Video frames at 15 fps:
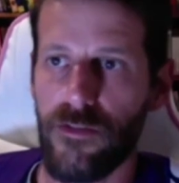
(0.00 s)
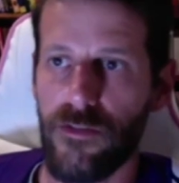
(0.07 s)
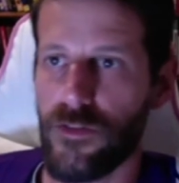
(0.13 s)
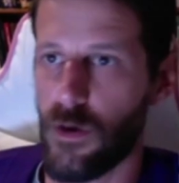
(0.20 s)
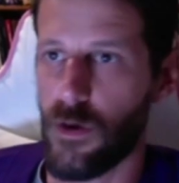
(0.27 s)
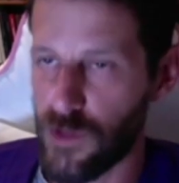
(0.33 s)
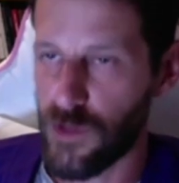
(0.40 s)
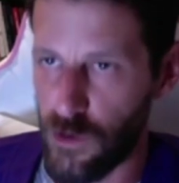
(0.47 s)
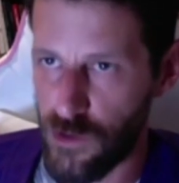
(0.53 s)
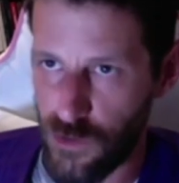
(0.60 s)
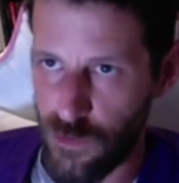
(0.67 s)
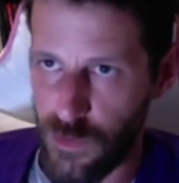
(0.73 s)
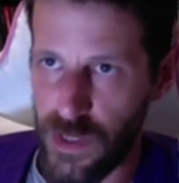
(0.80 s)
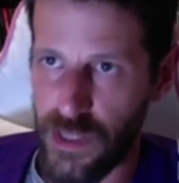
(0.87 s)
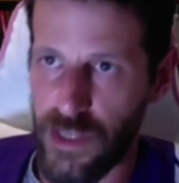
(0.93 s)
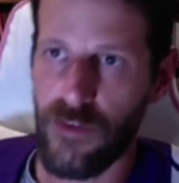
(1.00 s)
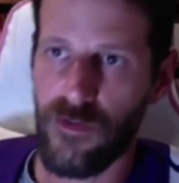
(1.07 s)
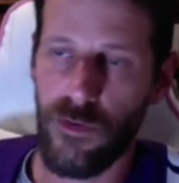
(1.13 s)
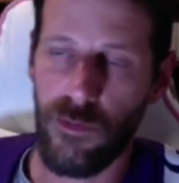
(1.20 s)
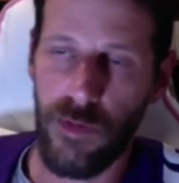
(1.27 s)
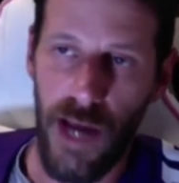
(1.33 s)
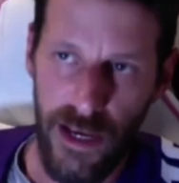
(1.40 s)
from social media,
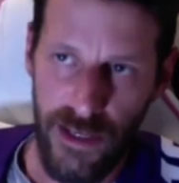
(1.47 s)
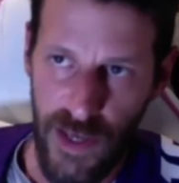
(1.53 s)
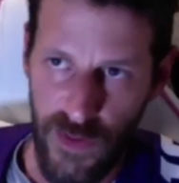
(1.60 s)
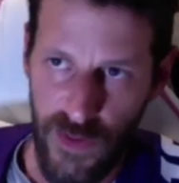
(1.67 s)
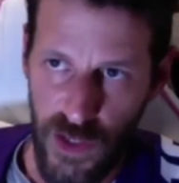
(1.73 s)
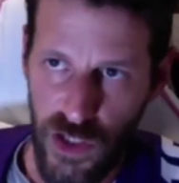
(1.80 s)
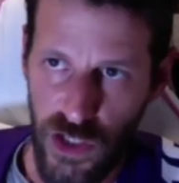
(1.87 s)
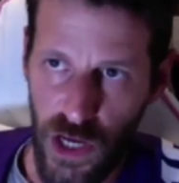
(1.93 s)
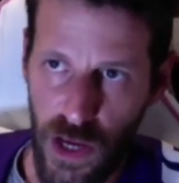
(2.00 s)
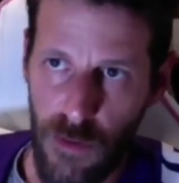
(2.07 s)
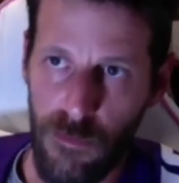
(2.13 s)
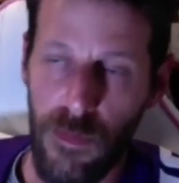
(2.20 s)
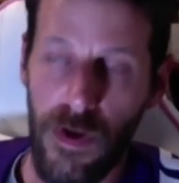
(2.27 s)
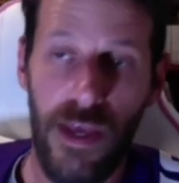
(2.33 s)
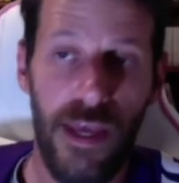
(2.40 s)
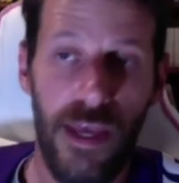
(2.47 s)
from guys at the gym.